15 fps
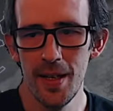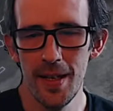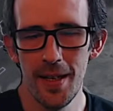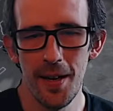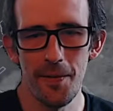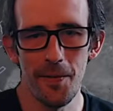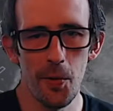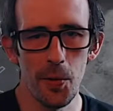
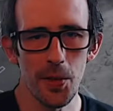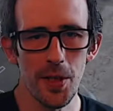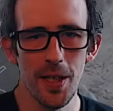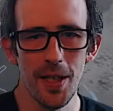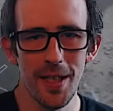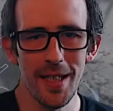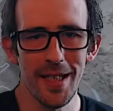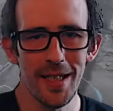
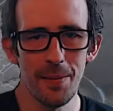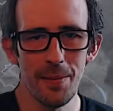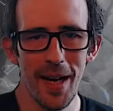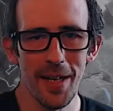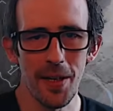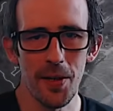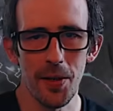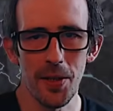Unfortunately, the
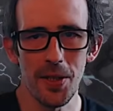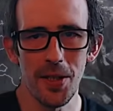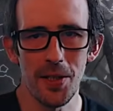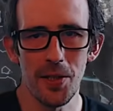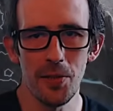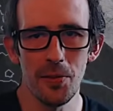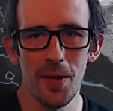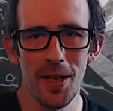mana cost is
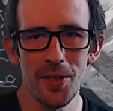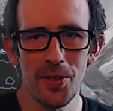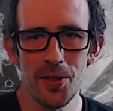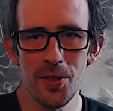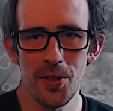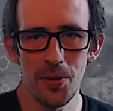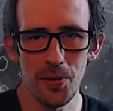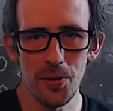too
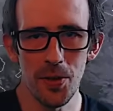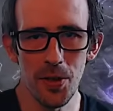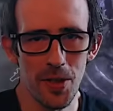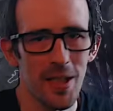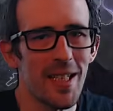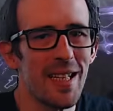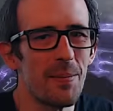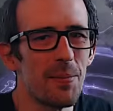much to
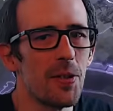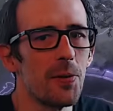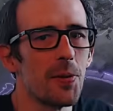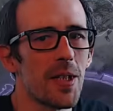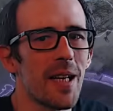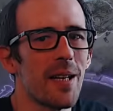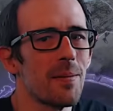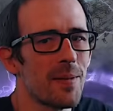just keep
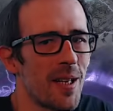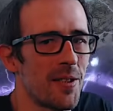using it.